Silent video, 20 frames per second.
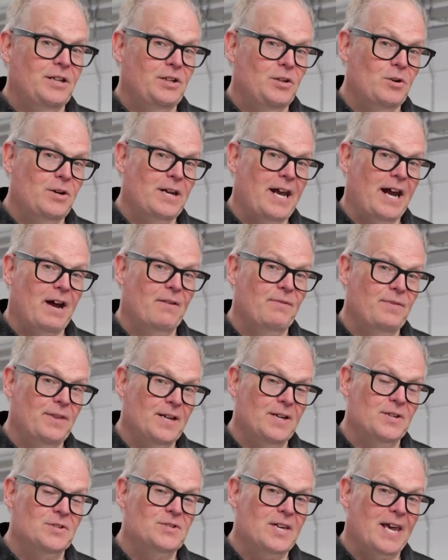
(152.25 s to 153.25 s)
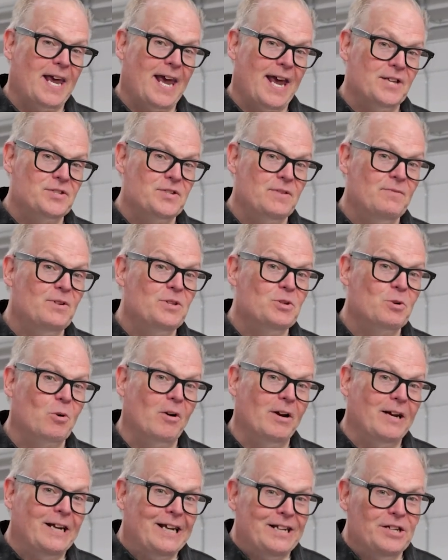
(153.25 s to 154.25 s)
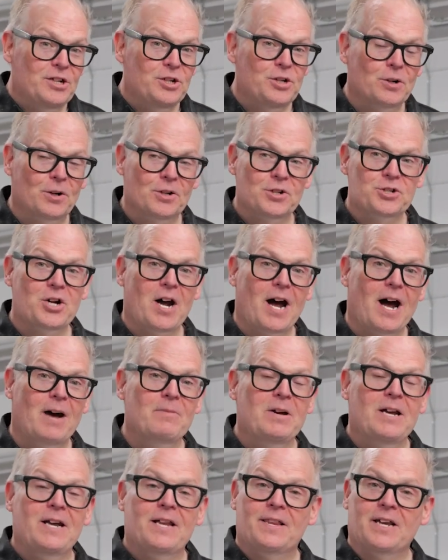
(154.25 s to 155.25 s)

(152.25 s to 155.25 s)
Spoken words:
You can have these as inventory in your shop